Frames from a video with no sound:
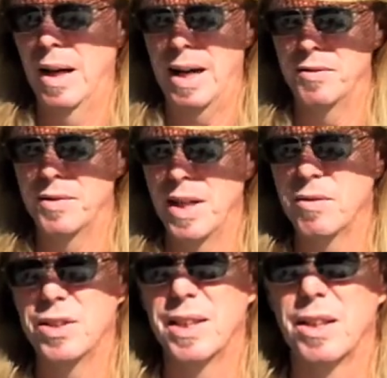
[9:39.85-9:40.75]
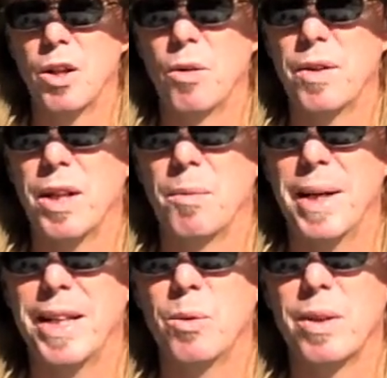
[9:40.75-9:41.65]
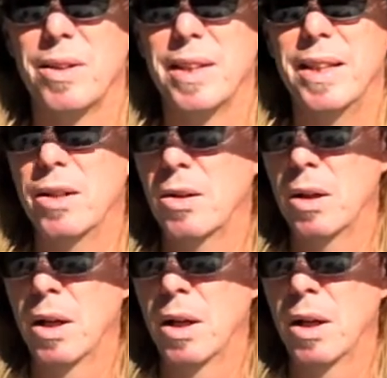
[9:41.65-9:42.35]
I've never seen a gopher come anywhere near